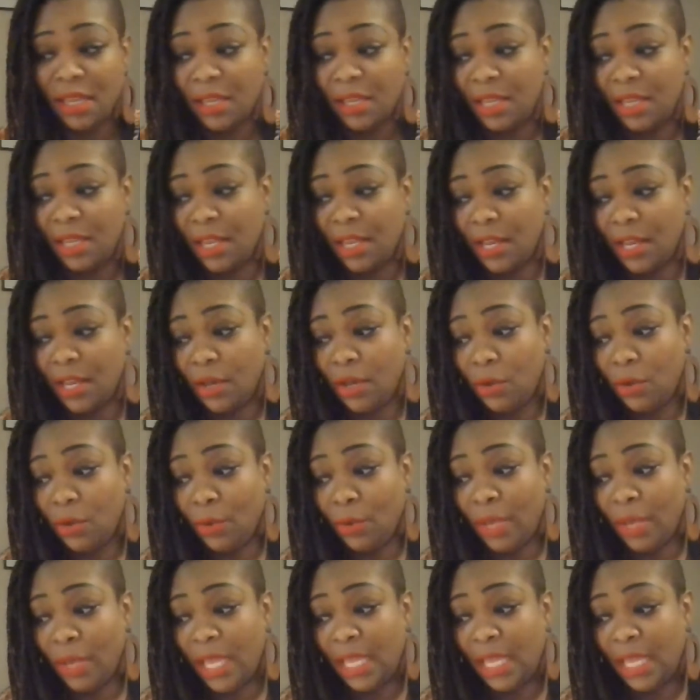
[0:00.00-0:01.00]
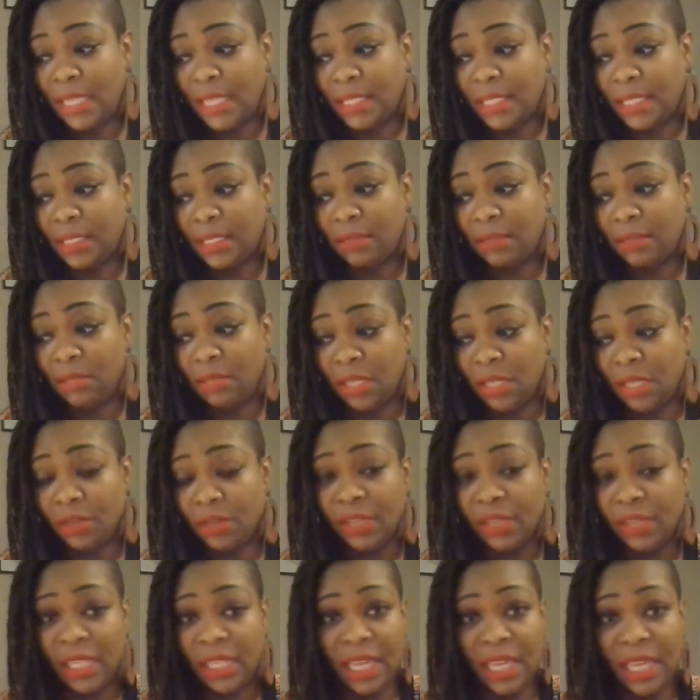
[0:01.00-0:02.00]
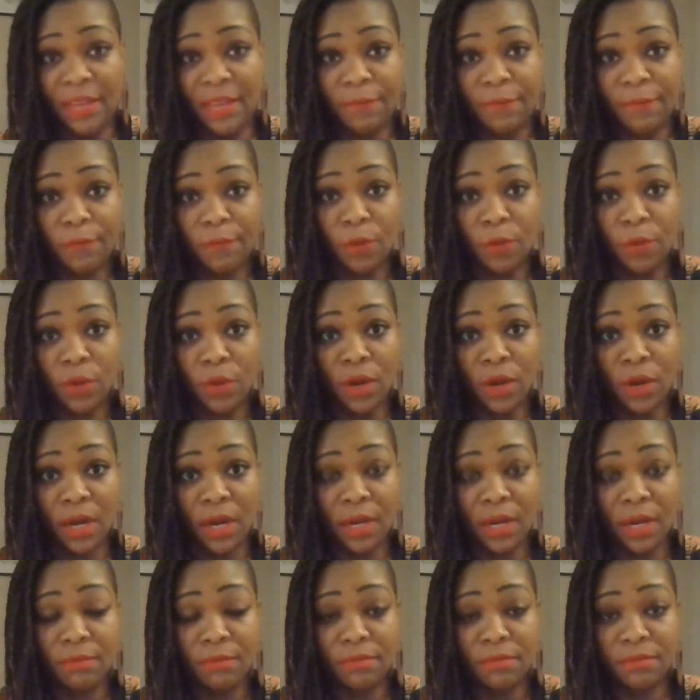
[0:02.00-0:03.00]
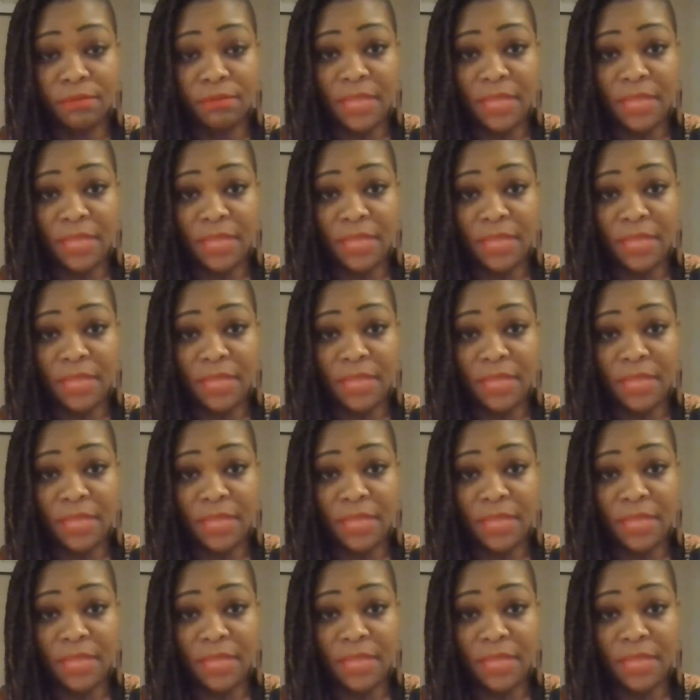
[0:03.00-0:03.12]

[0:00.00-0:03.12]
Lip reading: it's literally for